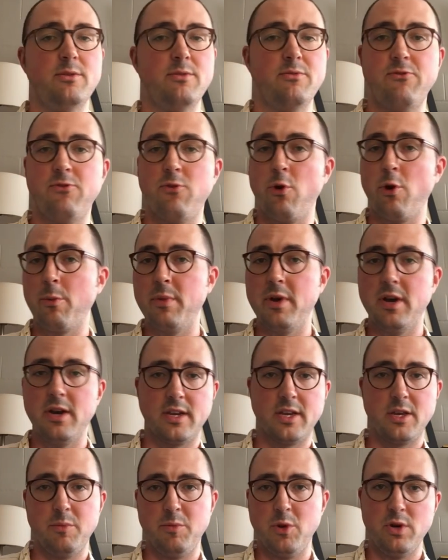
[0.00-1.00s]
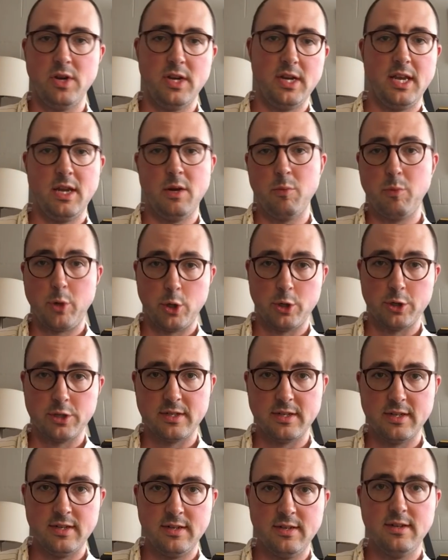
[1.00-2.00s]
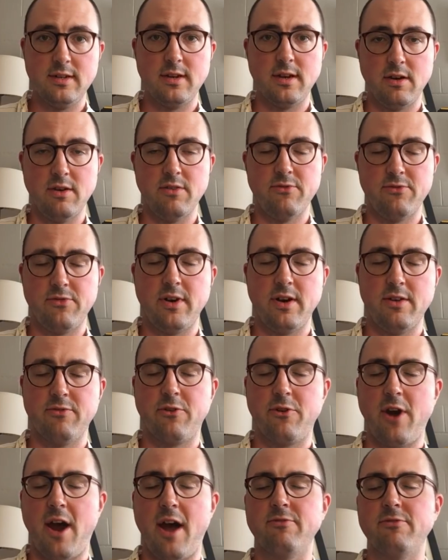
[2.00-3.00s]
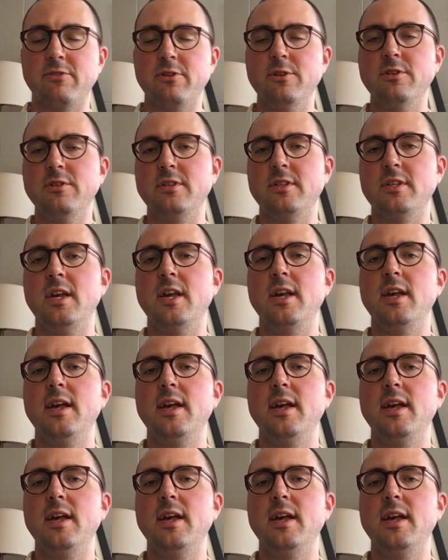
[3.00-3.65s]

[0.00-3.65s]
form a community in person of crafters.